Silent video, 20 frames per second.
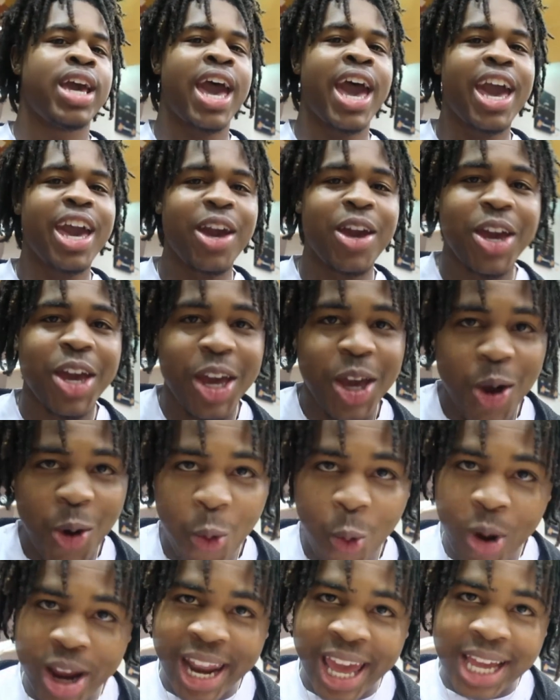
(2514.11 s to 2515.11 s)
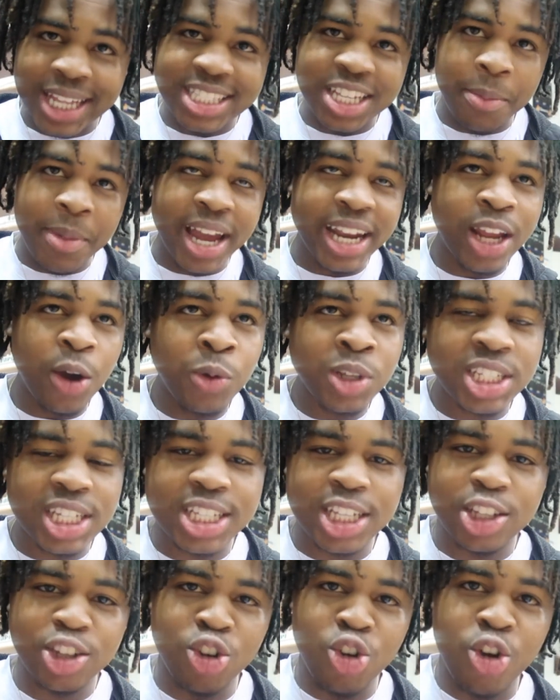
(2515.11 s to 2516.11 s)
Hey. When they ain't talking about nothing, we just
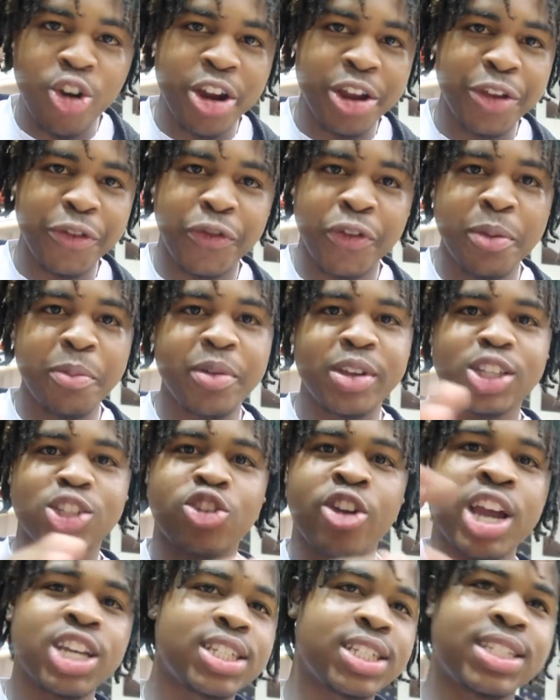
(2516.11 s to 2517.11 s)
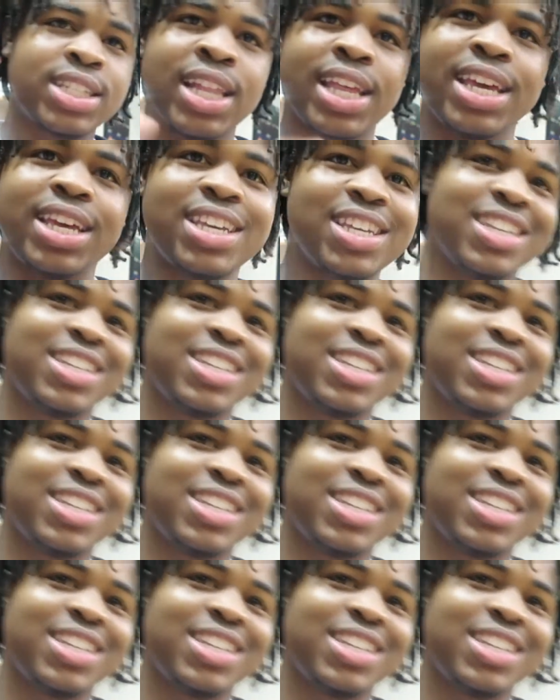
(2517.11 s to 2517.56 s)
ignore it. You feel me? Scratch the sleep.